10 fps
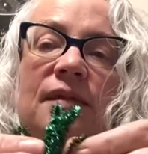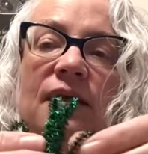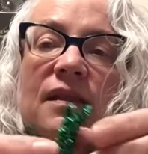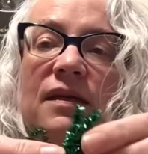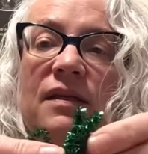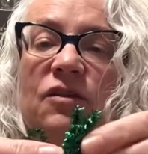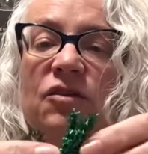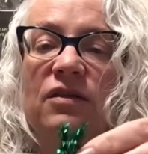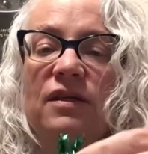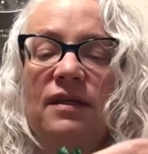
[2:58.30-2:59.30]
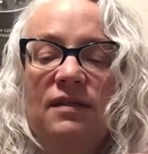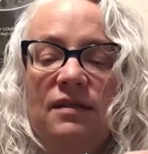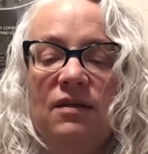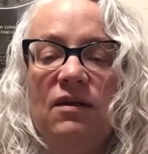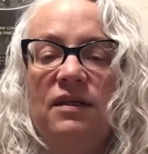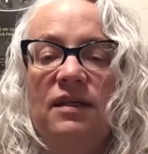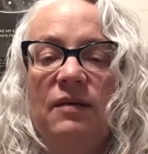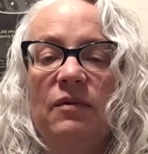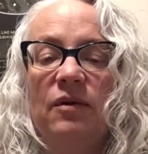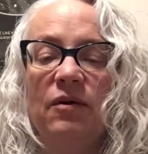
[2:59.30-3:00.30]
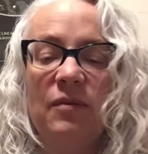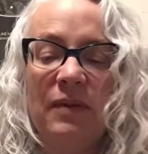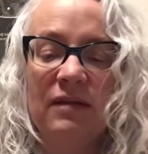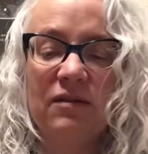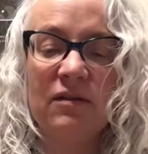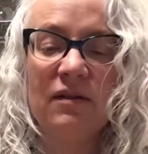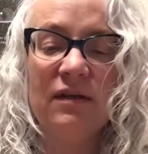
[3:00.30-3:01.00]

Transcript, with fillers: And then he should sit on a table or on a pencil,